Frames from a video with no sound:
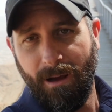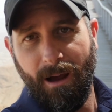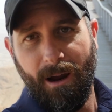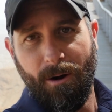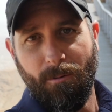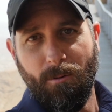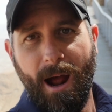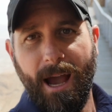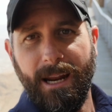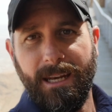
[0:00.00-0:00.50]

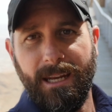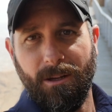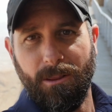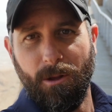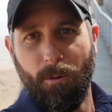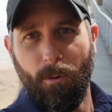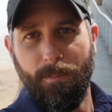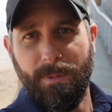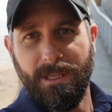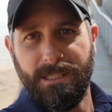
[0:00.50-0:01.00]
ride here that
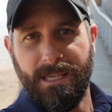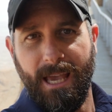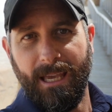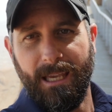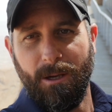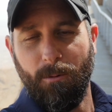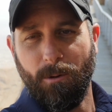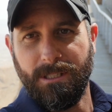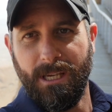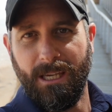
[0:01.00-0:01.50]
we'll be
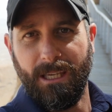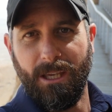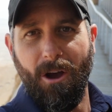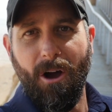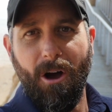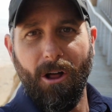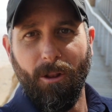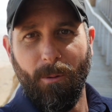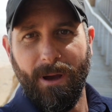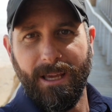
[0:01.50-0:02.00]
taking will take you
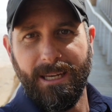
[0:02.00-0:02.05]
all the way